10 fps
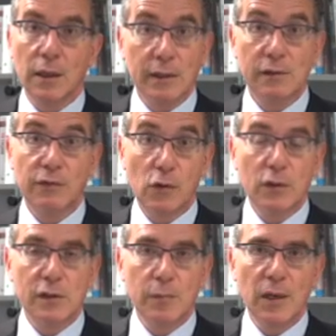As for
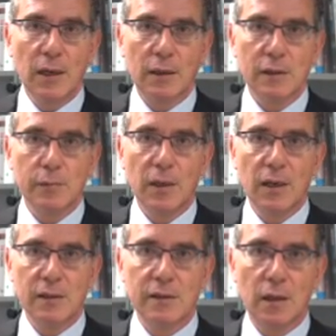Hezbollah,
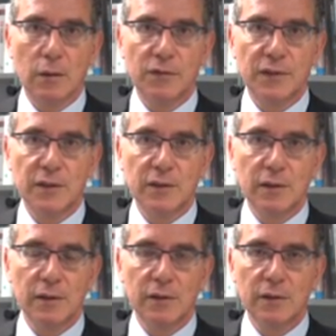Hezbollah is now
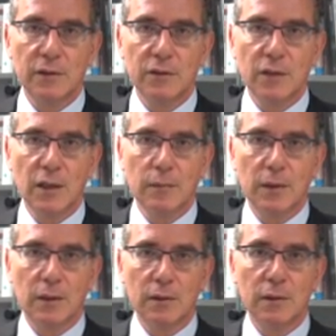facing a serious
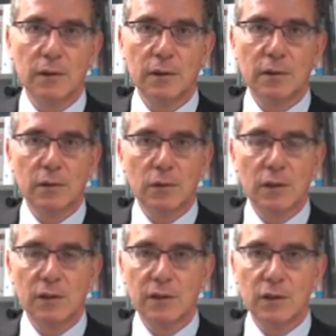dilemma. The
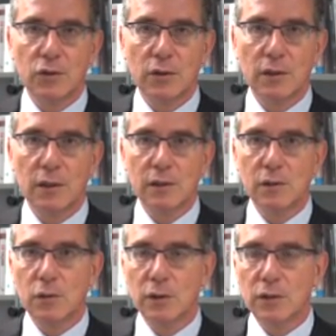organization has
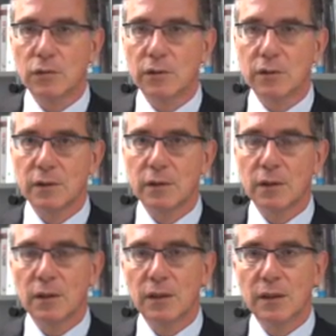no interest in
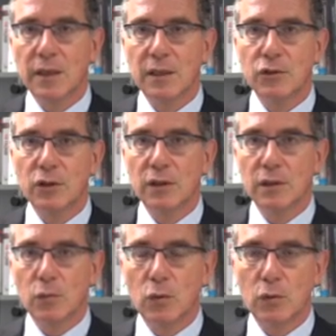engaging
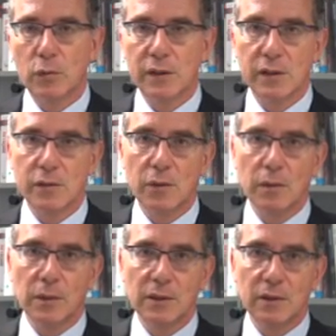in a war with
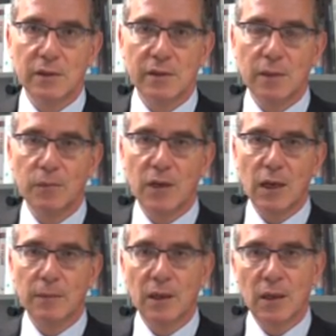Israel, but at the same
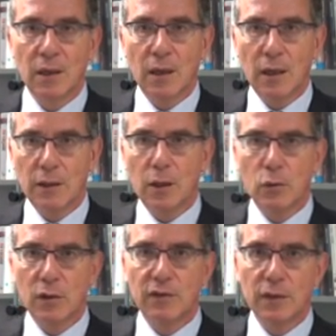time, I
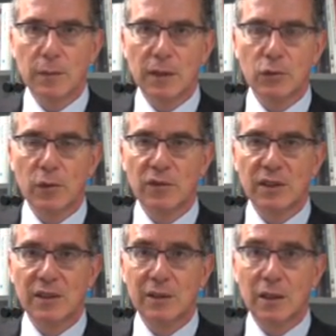doubt it very much
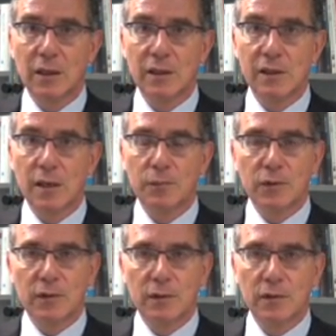whether it can
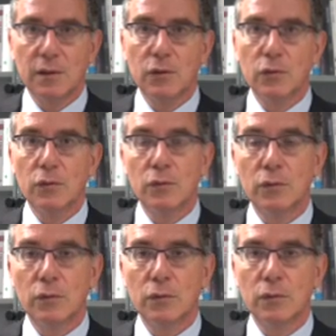accept the
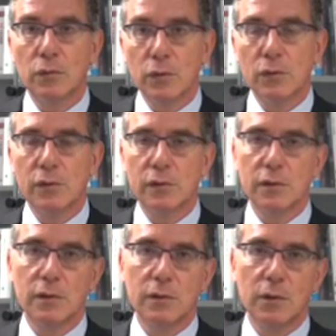new
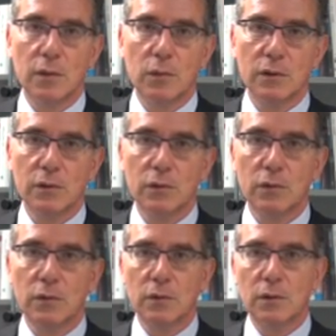rules Israel wants
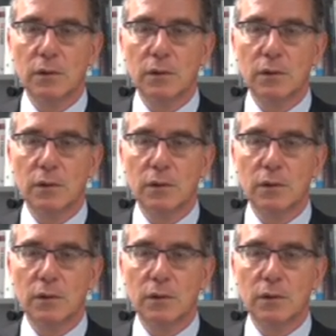to